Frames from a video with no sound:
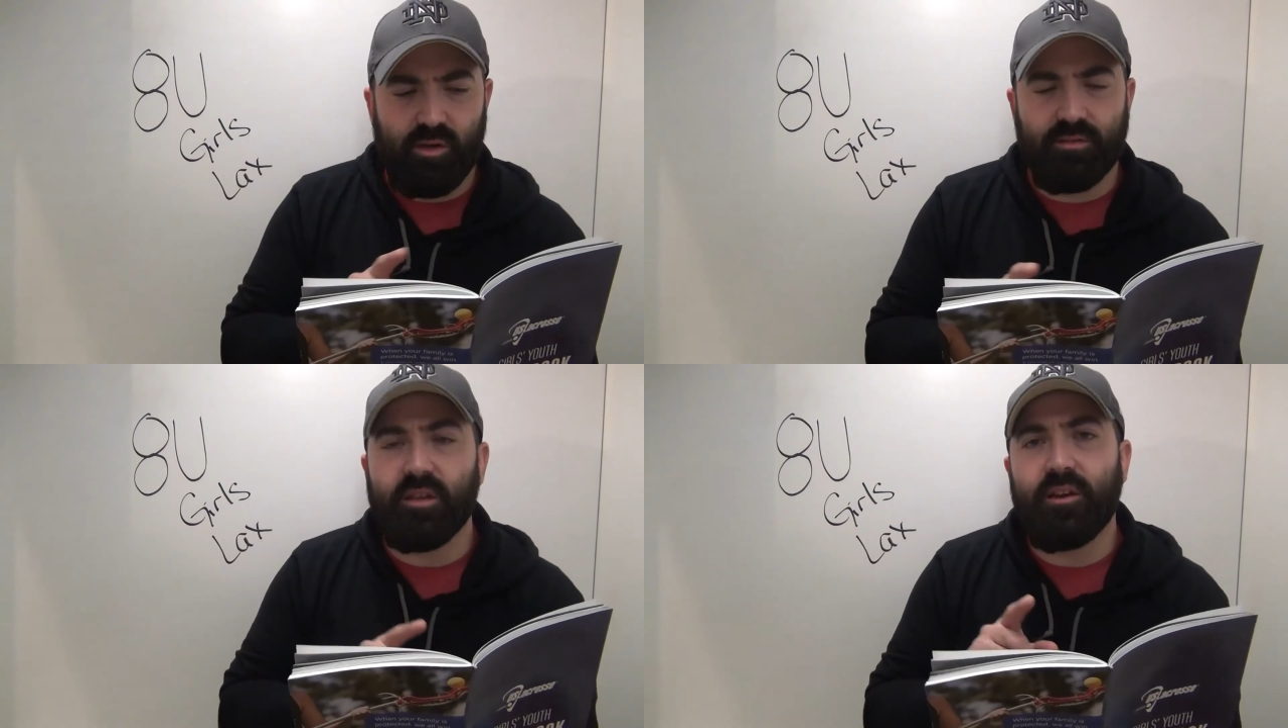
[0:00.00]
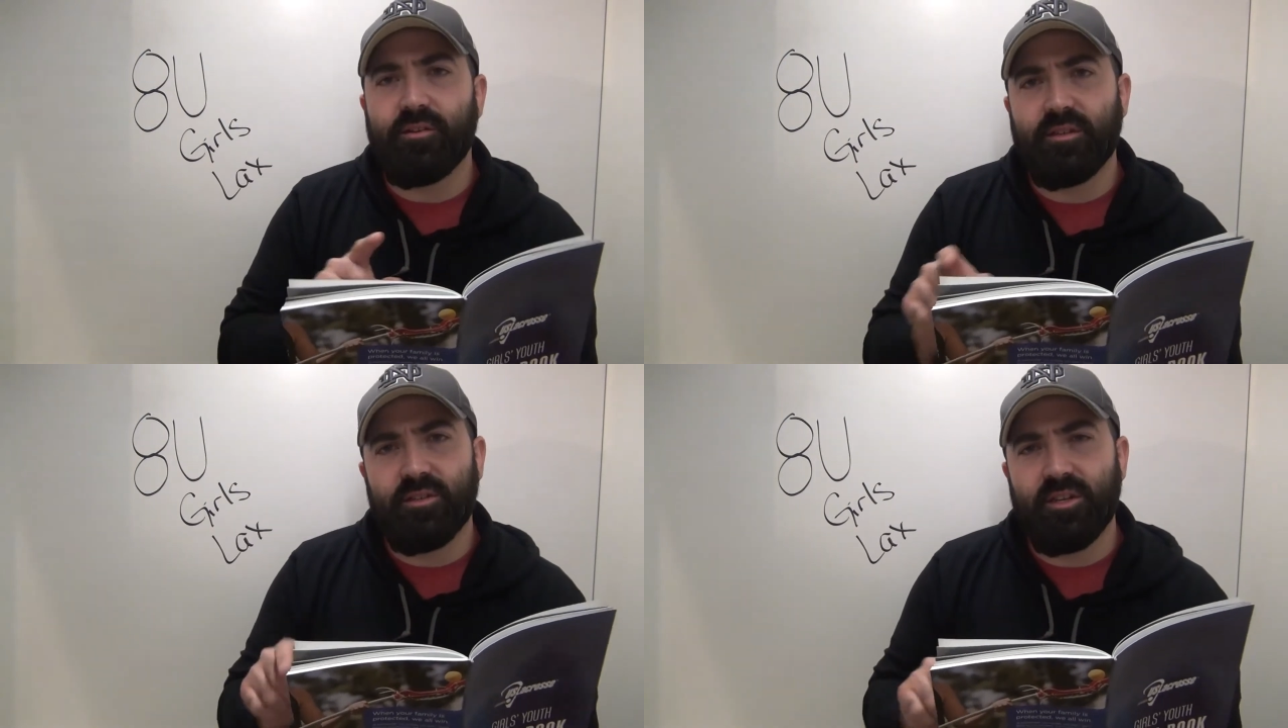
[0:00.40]
else in here
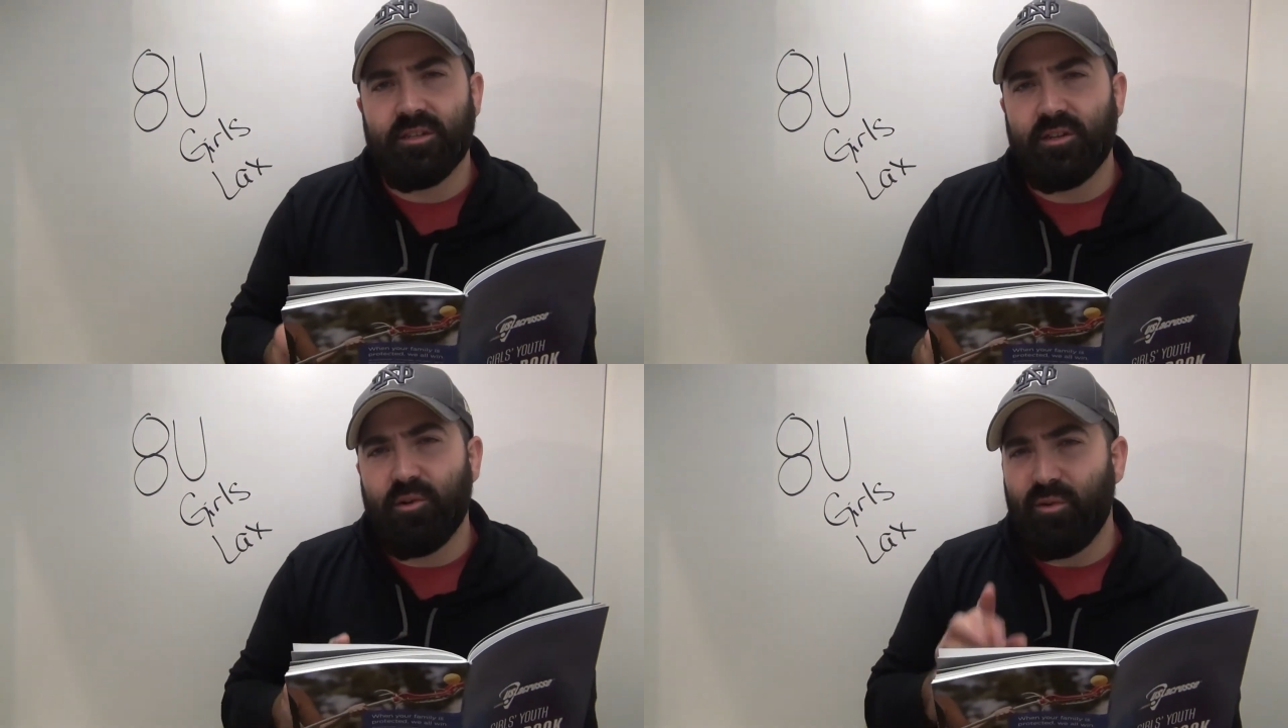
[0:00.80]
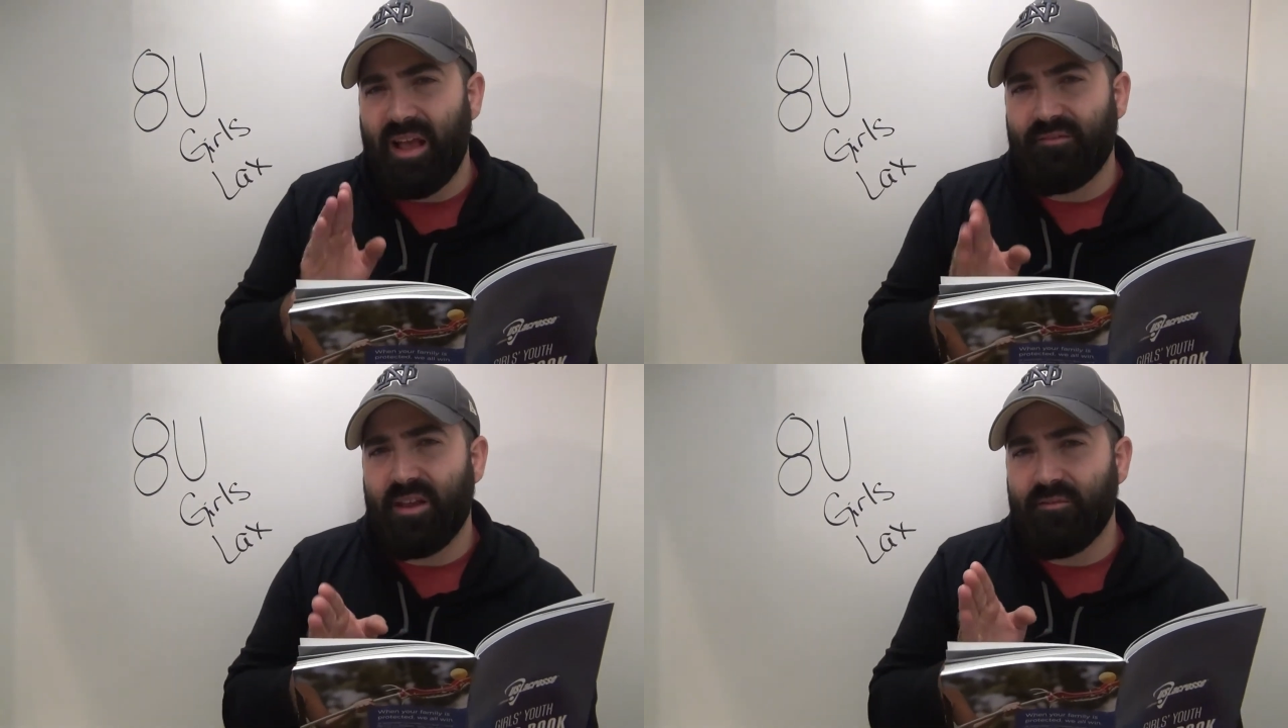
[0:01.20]
it suggested you don't
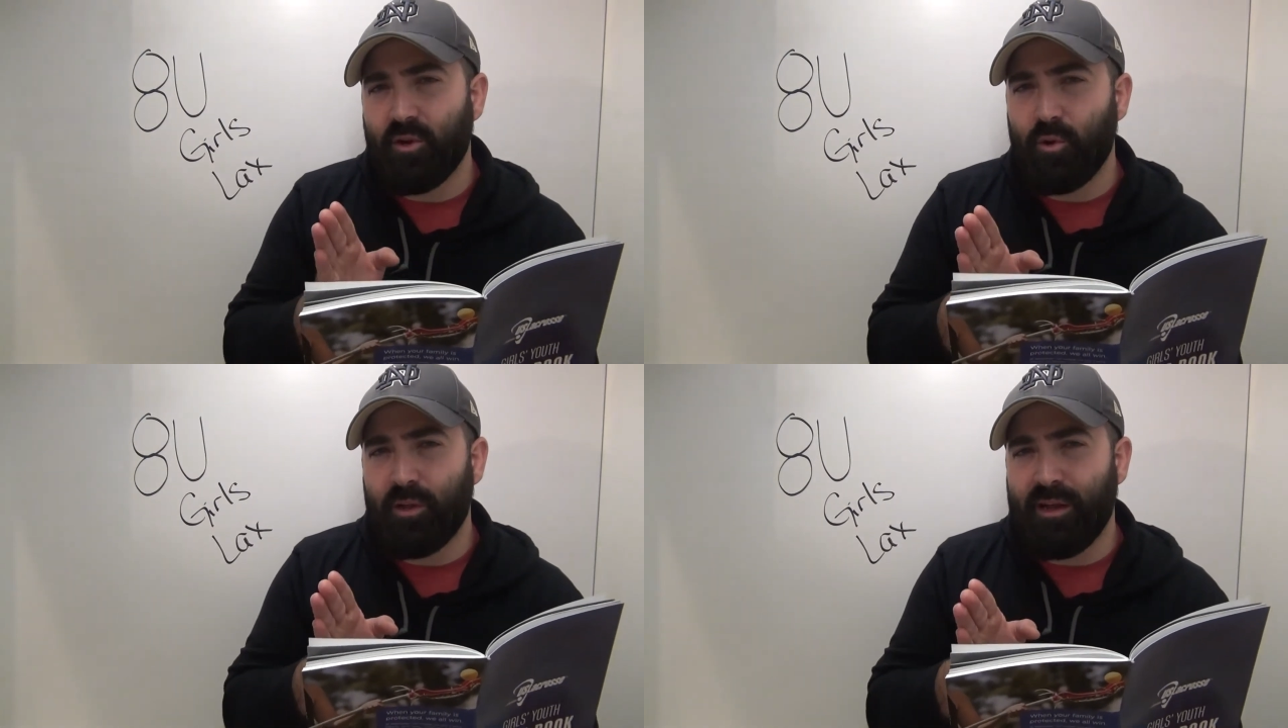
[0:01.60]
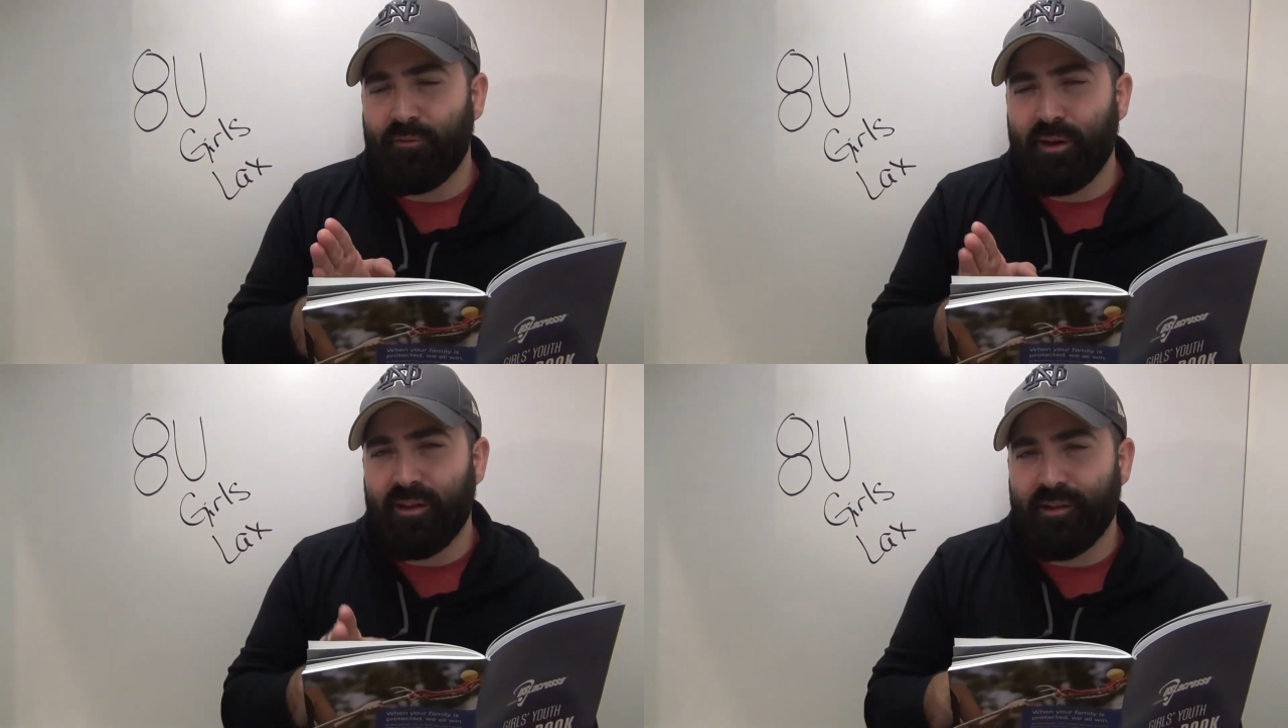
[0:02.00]
have to have a goal line
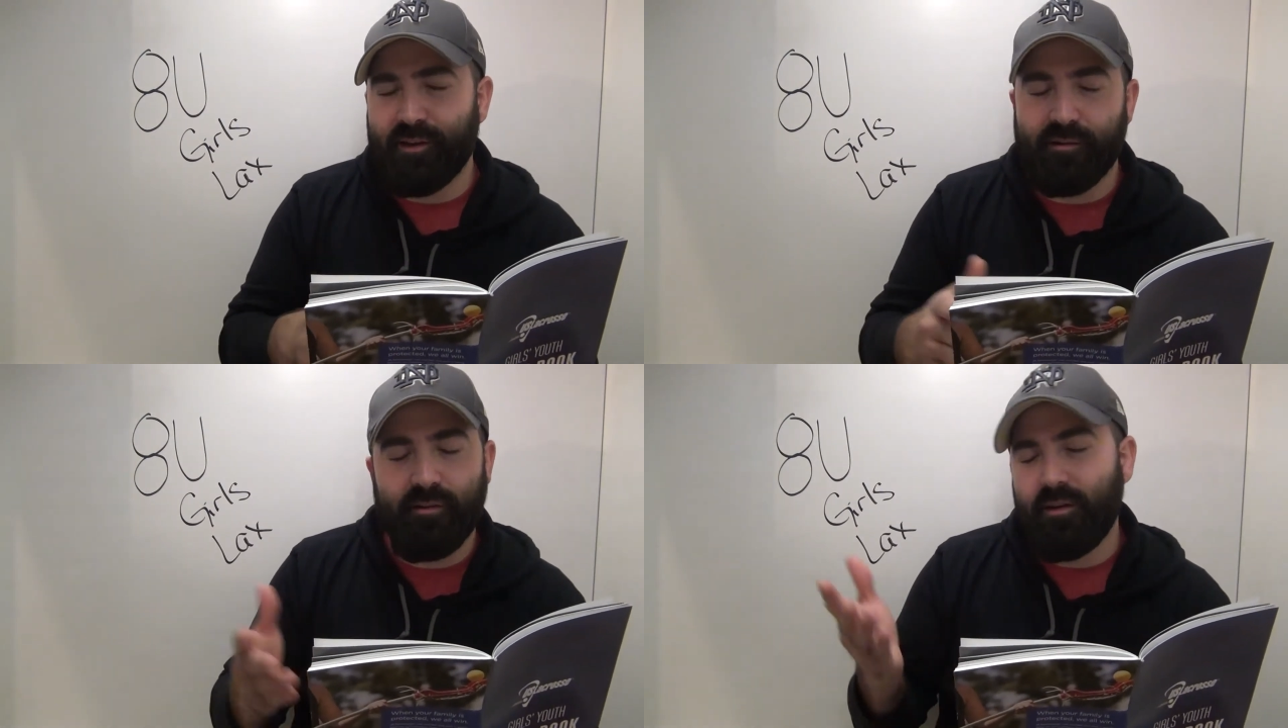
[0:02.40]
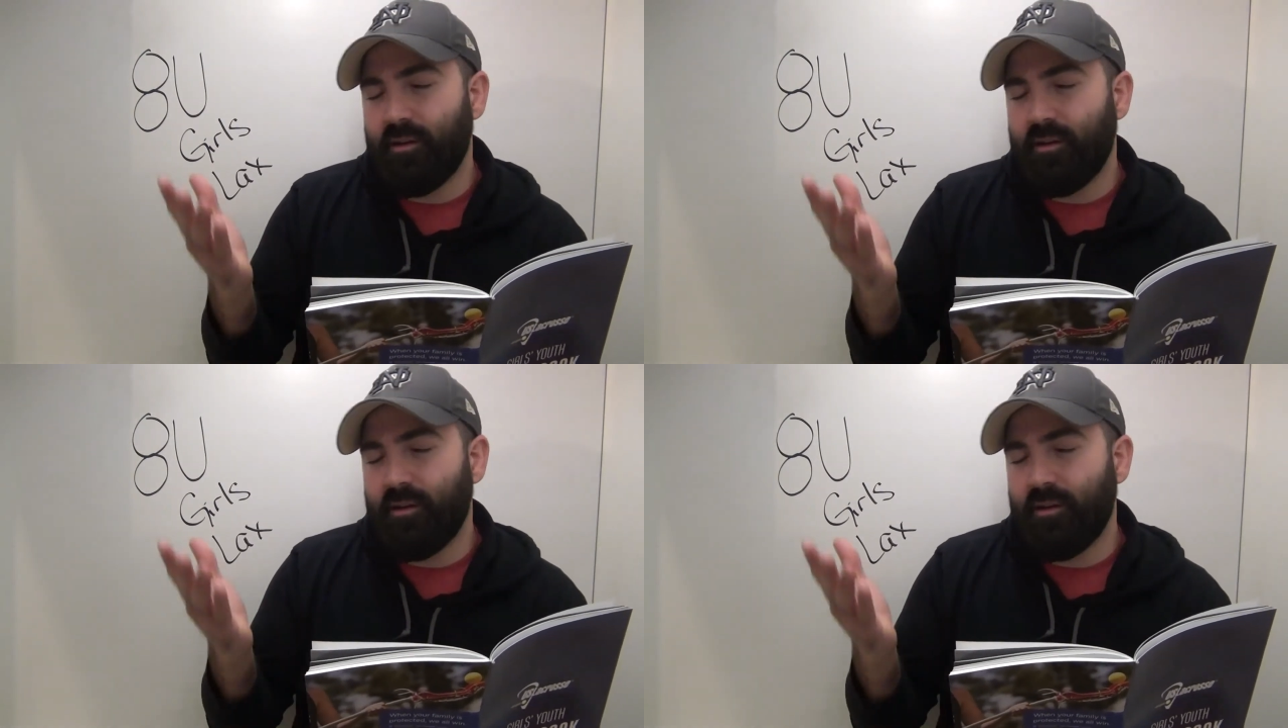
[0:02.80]
written in here.